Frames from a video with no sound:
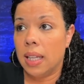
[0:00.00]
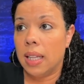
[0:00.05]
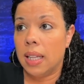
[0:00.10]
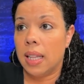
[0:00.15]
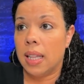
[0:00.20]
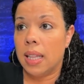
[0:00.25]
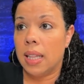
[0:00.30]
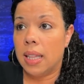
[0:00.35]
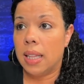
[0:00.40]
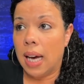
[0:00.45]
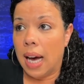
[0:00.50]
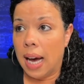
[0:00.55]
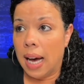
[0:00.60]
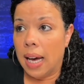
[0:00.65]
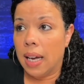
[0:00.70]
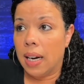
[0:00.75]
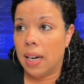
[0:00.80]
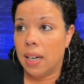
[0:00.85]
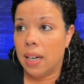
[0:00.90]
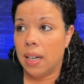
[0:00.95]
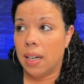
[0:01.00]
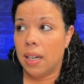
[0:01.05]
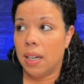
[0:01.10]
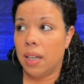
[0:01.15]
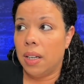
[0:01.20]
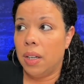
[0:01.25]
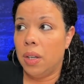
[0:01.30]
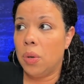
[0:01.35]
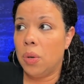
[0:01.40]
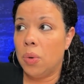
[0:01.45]
that
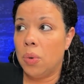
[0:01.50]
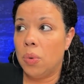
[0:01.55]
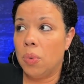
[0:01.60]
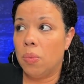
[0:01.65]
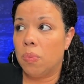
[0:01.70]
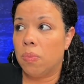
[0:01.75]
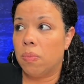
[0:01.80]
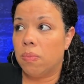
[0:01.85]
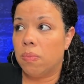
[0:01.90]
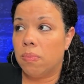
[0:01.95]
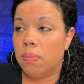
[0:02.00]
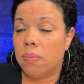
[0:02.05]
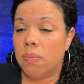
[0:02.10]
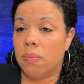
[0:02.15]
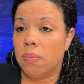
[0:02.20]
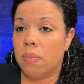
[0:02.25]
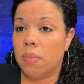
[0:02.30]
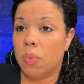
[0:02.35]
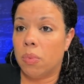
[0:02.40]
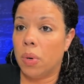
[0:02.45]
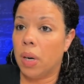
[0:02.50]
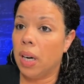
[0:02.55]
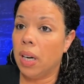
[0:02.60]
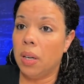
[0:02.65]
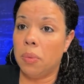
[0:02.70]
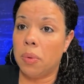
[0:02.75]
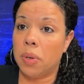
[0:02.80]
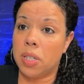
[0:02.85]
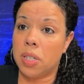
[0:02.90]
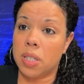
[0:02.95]
you
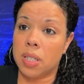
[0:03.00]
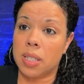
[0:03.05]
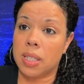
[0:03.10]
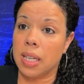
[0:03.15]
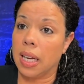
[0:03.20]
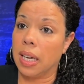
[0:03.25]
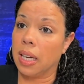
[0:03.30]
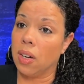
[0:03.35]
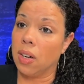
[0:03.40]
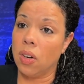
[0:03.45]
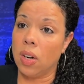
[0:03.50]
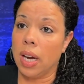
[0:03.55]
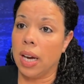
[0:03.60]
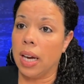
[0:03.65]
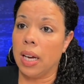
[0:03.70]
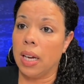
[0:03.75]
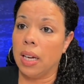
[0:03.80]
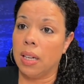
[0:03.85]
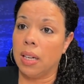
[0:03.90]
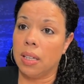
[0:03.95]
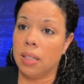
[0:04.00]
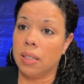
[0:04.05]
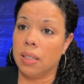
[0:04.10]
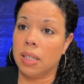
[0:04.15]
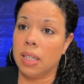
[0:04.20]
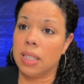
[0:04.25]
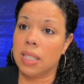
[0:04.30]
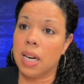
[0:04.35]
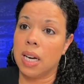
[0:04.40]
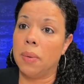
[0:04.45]
really were just like, okay,
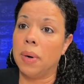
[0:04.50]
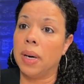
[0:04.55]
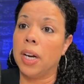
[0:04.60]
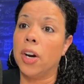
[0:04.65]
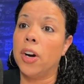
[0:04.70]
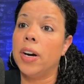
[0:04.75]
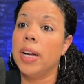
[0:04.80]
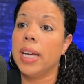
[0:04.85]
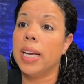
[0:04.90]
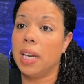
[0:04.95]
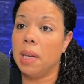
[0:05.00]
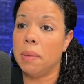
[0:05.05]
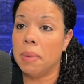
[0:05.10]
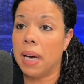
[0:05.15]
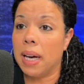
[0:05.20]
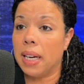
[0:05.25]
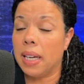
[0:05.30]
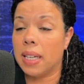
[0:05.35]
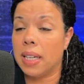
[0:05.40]
it's not really hurting anybody.